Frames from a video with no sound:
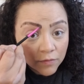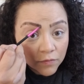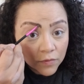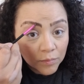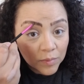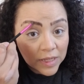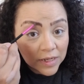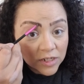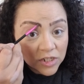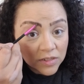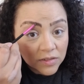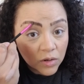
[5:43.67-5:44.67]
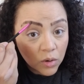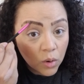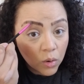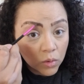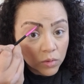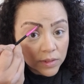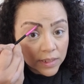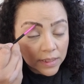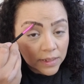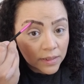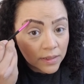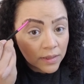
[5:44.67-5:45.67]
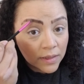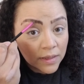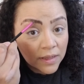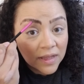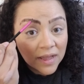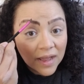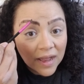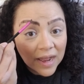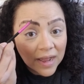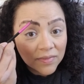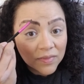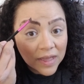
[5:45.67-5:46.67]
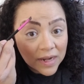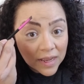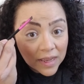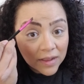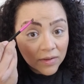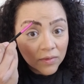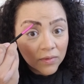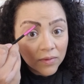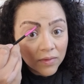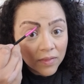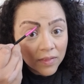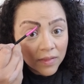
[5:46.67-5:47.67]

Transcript: for me to just hold it at that angle